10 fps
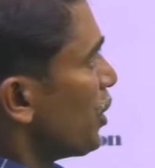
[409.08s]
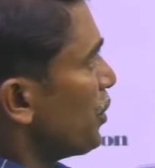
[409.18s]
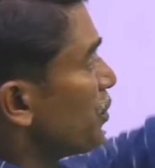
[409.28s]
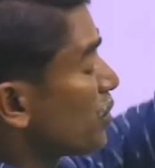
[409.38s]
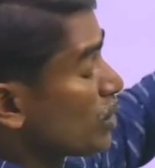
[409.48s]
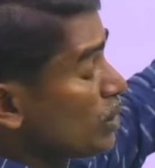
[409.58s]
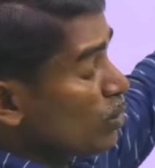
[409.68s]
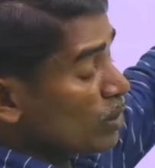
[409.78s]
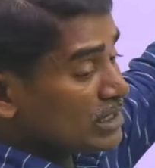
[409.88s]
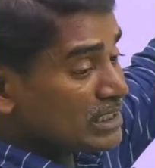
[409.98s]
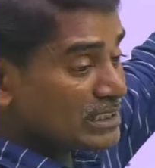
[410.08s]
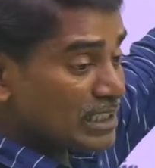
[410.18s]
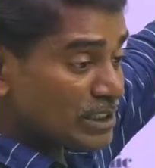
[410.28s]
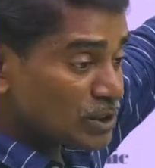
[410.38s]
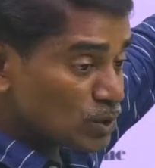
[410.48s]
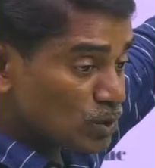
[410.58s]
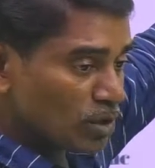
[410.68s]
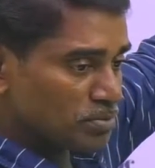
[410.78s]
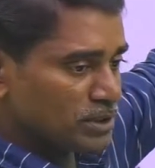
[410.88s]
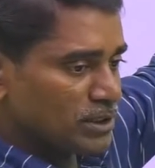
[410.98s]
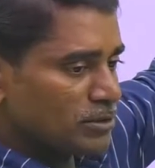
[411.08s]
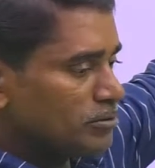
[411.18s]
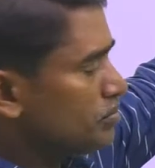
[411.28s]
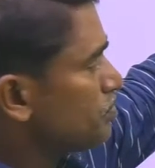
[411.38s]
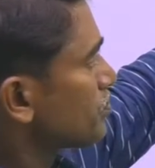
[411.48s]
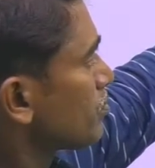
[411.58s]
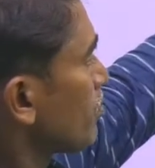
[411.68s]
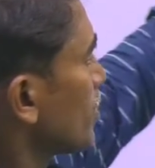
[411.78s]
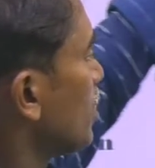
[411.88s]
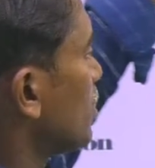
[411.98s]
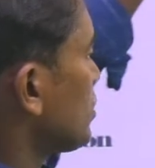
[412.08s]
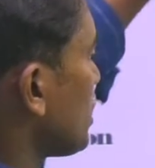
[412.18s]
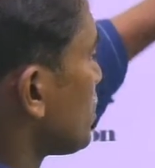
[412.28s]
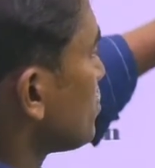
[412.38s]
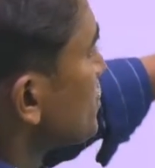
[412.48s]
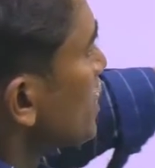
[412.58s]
Nucleolus is also absent. Then